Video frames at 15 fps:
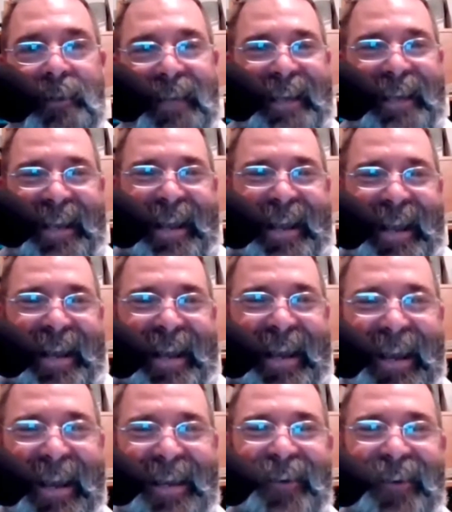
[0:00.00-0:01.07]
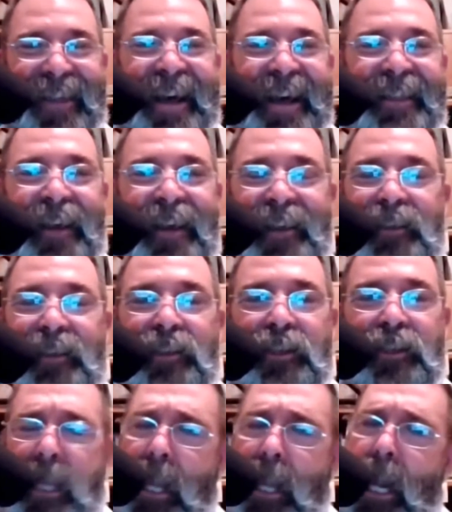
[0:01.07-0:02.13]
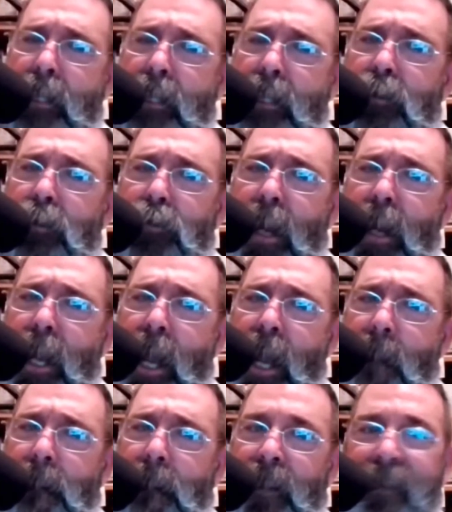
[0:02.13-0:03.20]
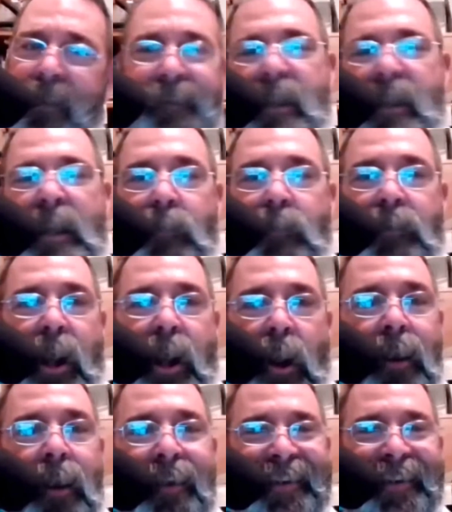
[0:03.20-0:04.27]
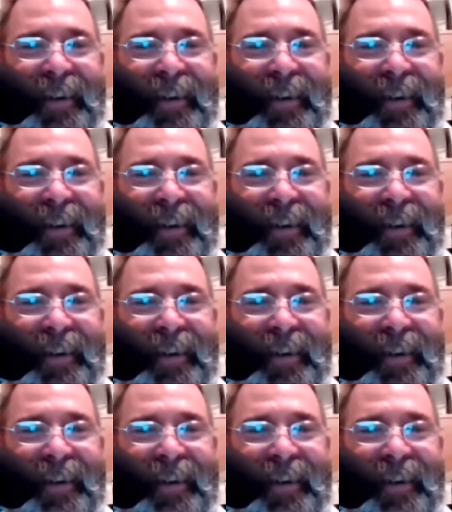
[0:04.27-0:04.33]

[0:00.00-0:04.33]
that. Not that you'd say, "Hey, do you know who I am?" Well, they don't care.